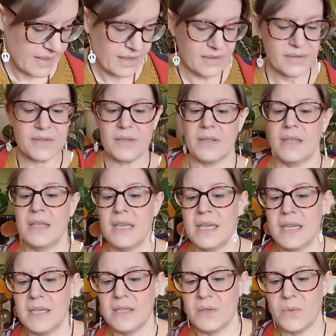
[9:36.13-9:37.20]
So
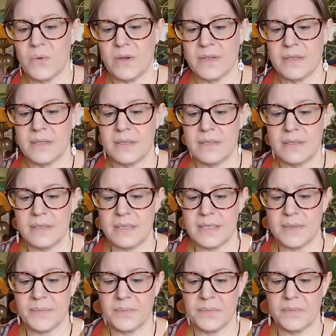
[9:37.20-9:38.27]
these ones,
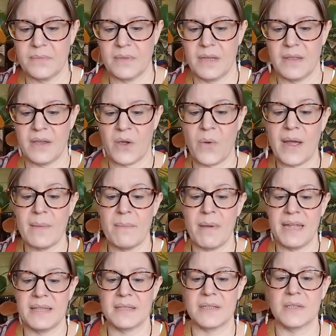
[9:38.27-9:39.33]
they're quite
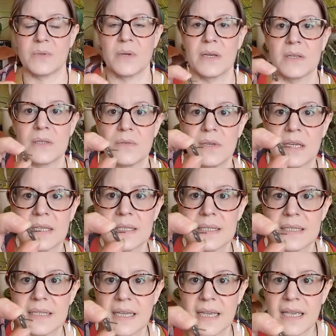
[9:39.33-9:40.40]
bent as well. So if you can
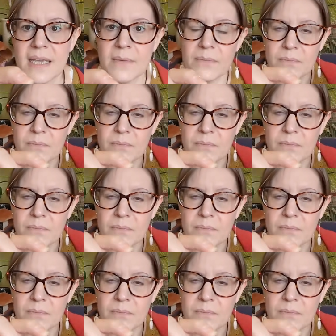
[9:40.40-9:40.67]
see,